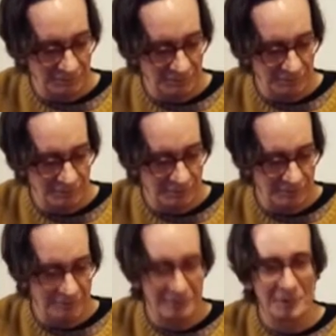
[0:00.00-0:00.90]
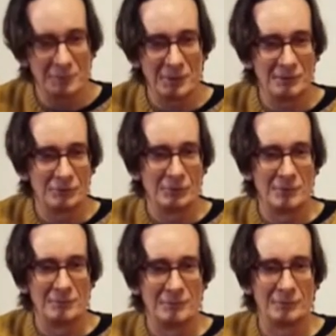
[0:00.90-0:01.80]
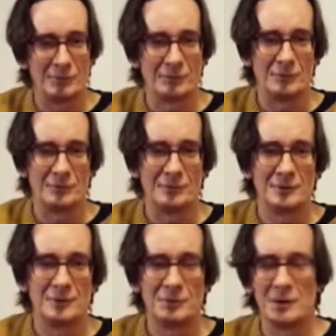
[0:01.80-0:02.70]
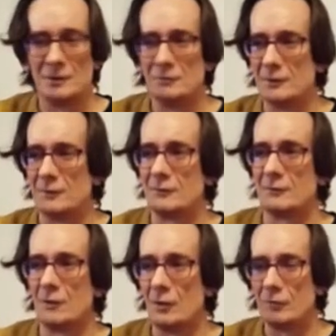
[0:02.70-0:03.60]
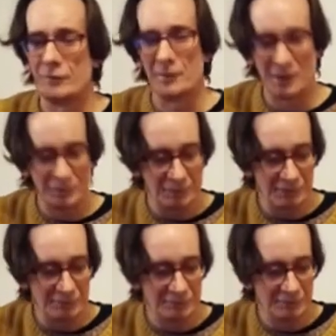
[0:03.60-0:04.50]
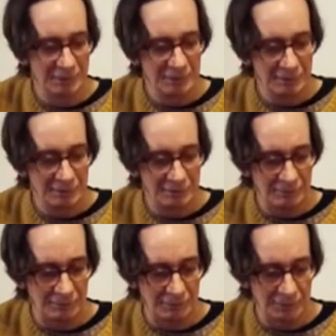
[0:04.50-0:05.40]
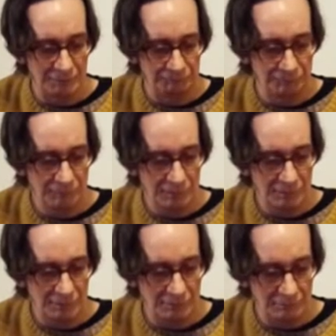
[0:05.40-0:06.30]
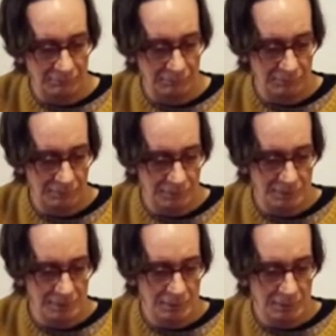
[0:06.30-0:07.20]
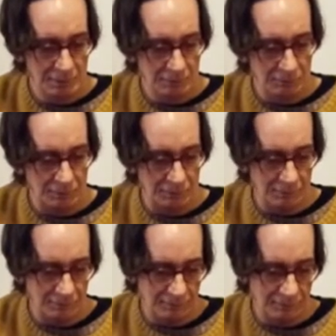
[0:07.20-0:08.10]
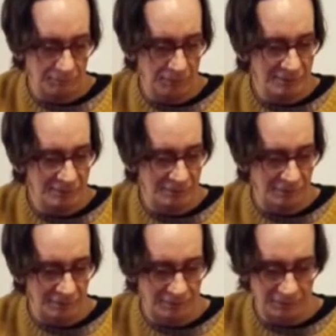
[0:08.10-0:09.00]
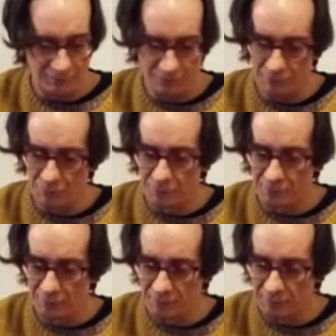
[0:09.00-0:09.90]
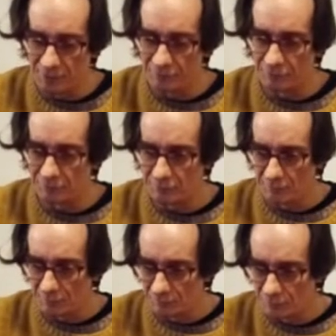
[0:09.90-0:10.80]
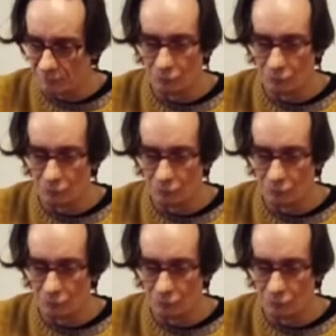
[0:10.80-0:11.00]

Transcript: used these syncopated rhythms, is what they're called. Syncopated means it's off the main beat. So well, the bass line there is always on the beat, 1, 2,